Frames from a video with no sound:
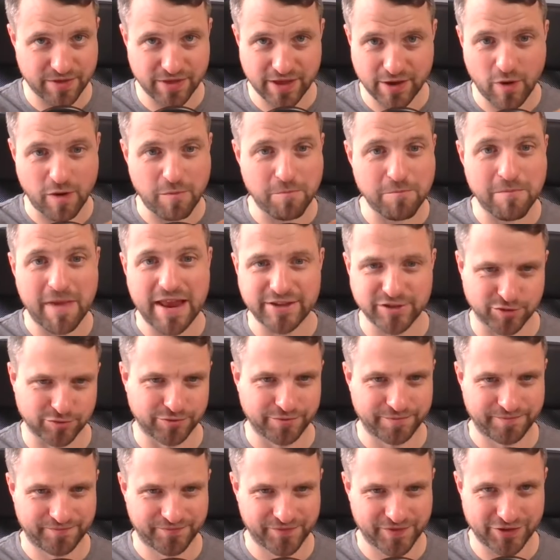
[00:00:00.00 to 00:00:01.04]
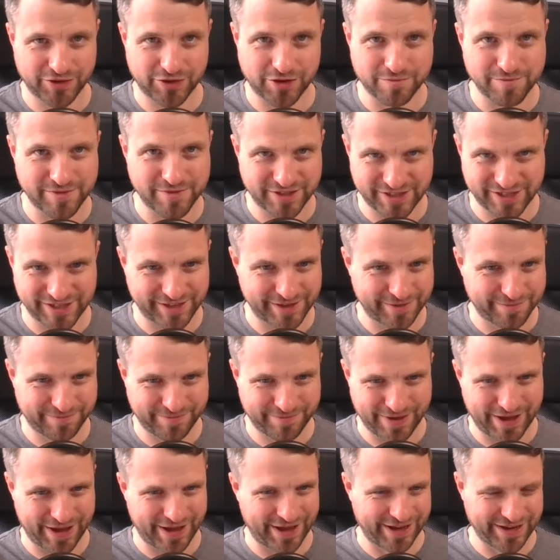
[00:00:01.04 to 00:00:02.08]
and they went mental the Komisja
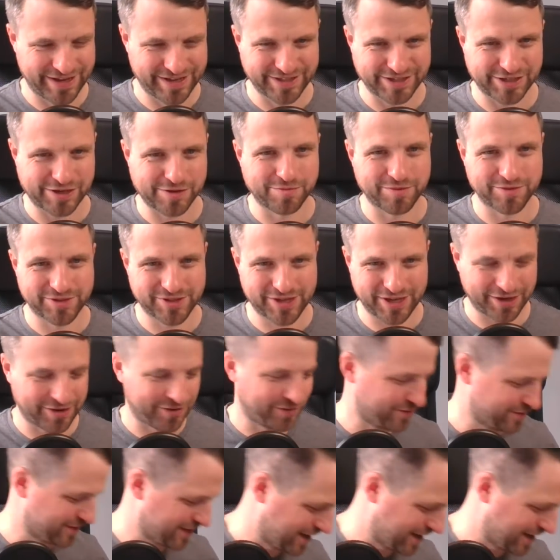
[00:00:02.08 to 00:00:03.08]
uh, Języka Polskiego.